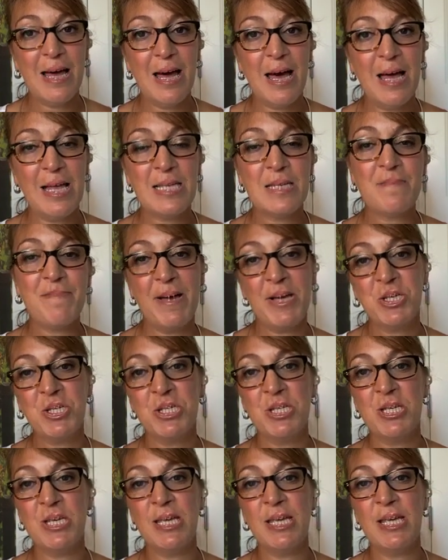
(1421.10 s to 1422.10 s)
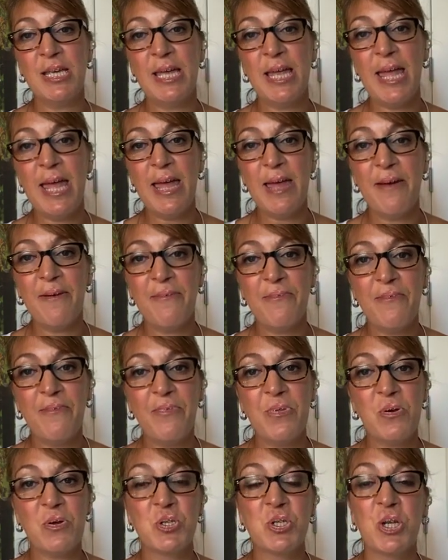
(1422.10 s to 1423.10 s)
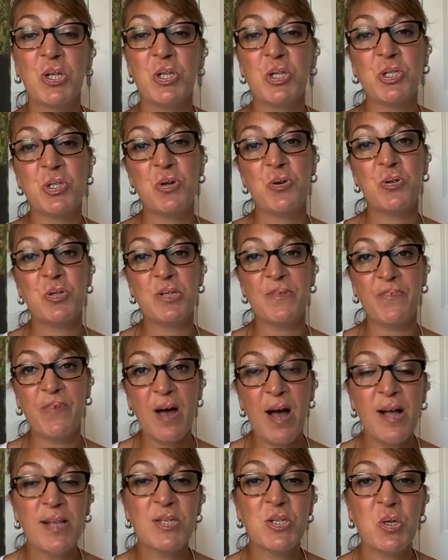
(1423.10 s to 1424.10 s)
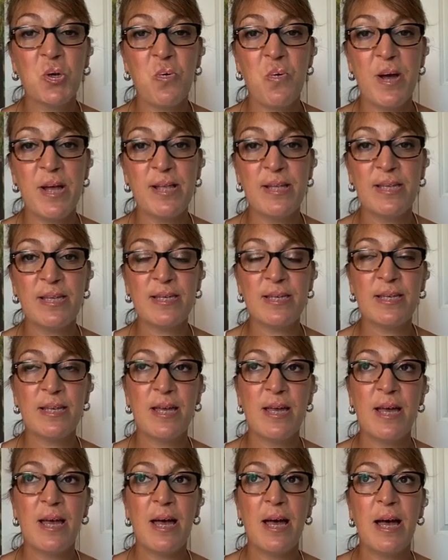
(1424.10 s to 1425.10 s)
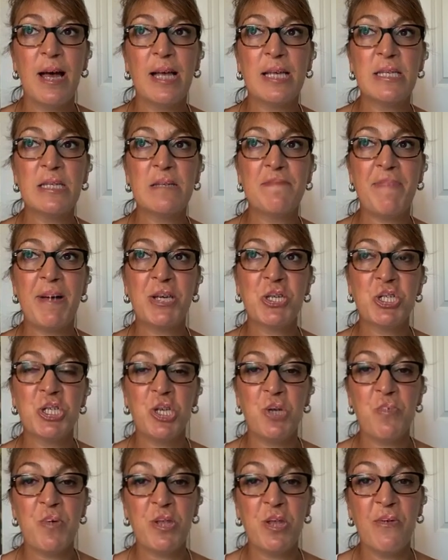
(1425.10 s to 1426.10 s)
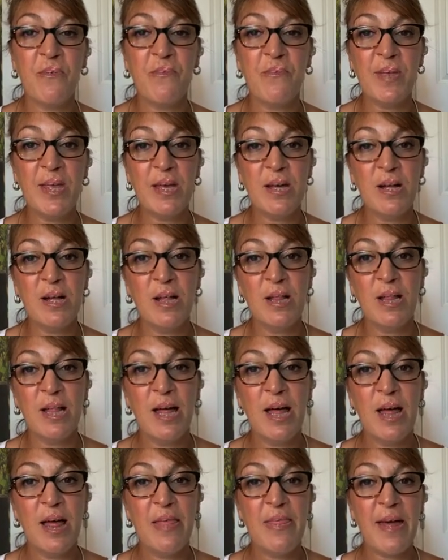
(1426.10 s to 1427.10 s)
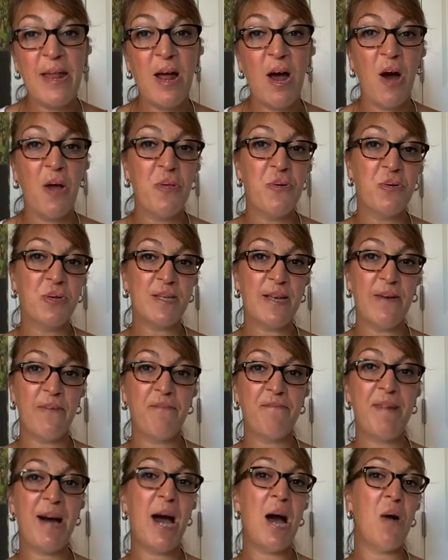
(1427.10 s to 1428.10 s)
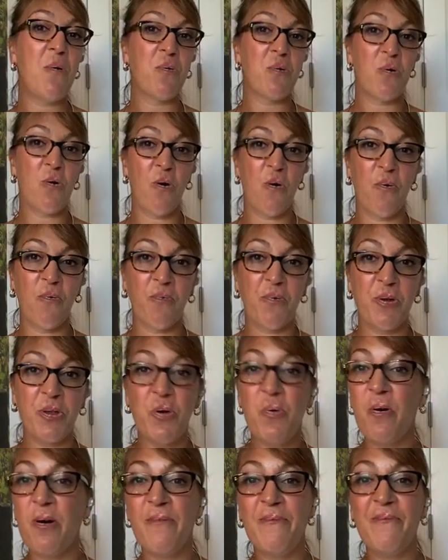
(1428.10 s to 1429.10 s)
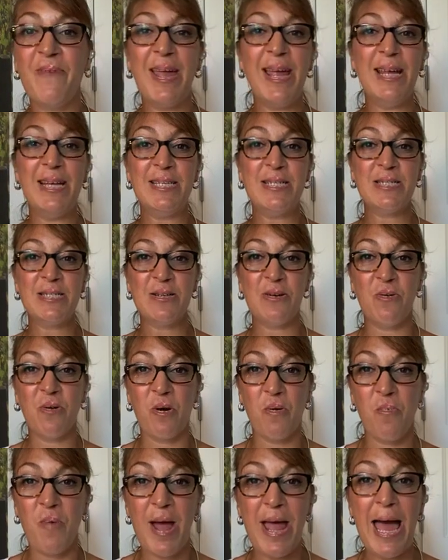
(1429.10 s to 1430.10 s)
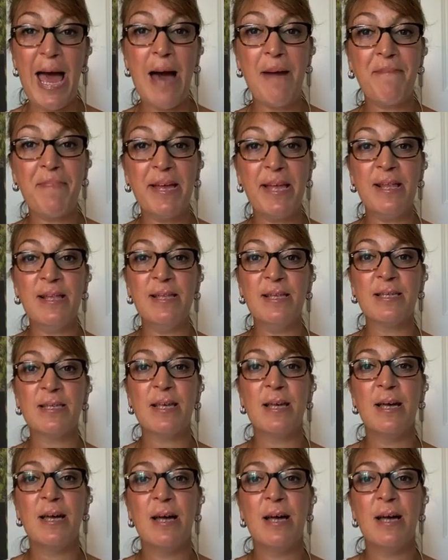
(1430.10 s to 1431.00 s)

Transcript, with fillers: especially if there's concerns of consequence, especially when you feel that others have power over your fate or what happens.